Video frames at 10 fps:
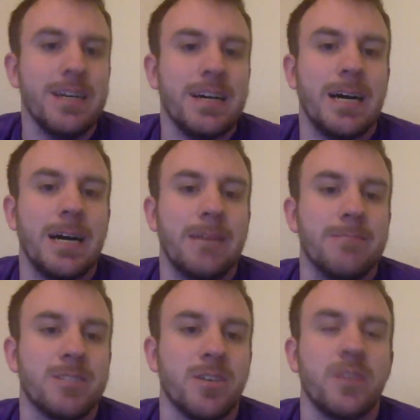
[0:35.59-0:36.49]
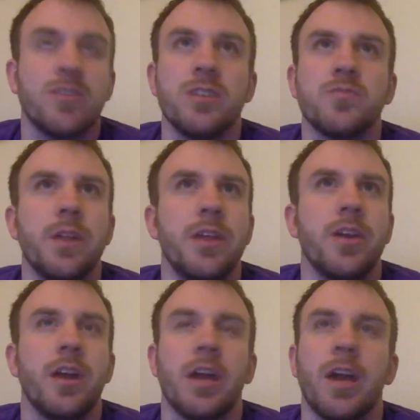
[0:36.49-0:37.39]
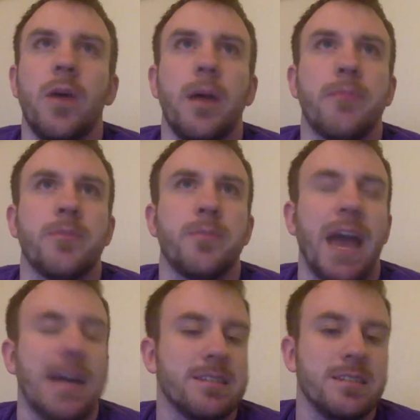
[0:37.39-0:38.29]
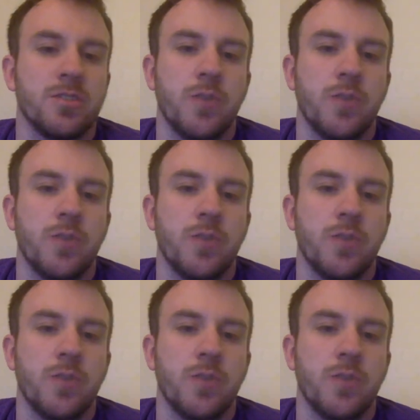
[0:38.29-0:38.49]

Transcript: So he's really good at going up for passes,